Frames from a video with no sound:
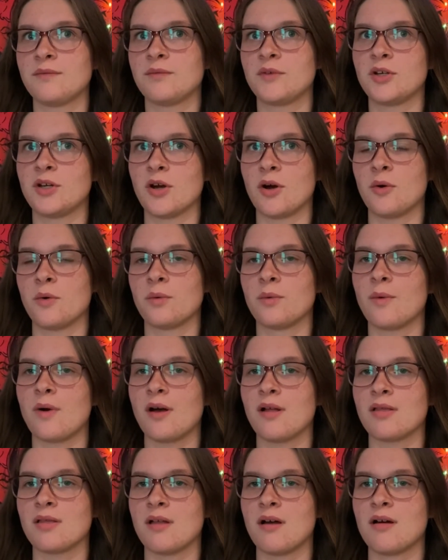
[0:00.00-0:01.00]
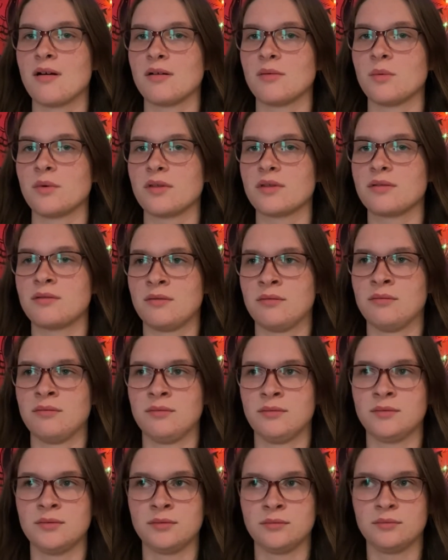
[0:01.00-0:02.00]
go along with
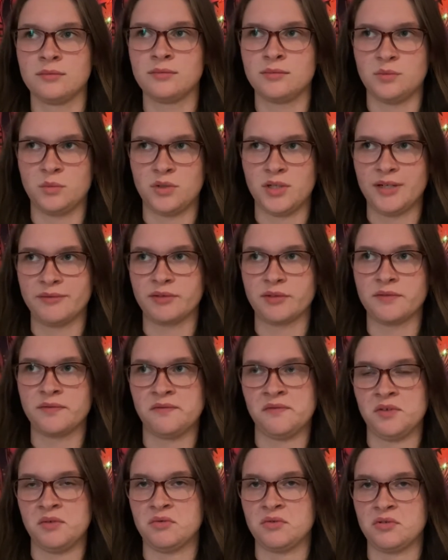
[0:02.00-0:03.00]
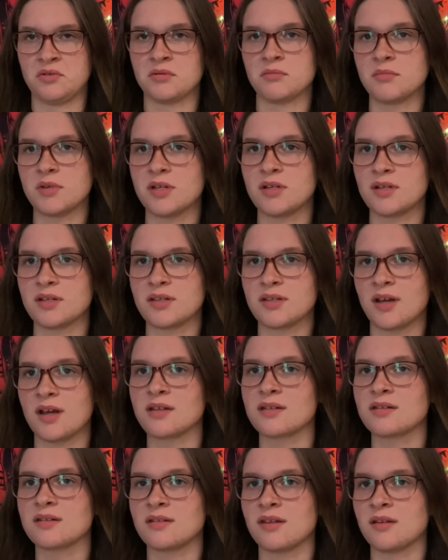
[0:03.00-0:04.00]
whatever future me
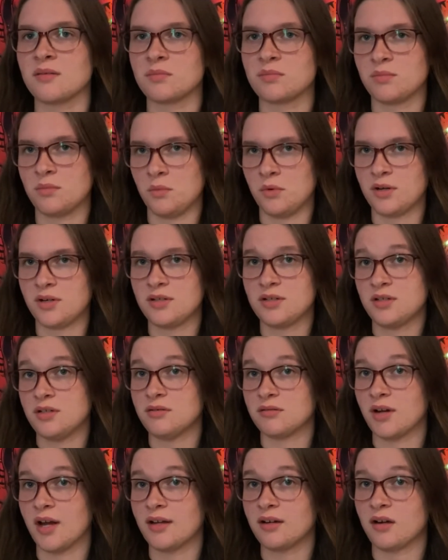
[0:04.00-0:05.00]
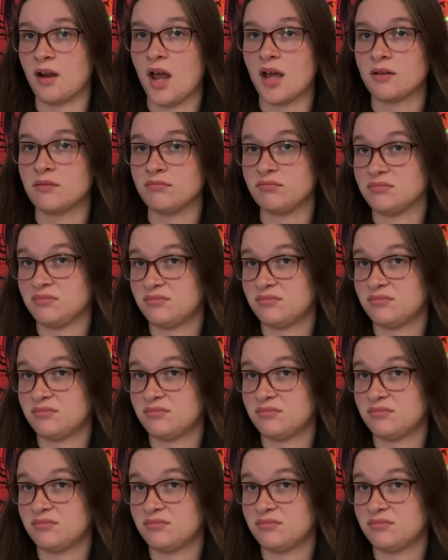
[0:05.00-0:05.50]
decides they wanna do. I don't.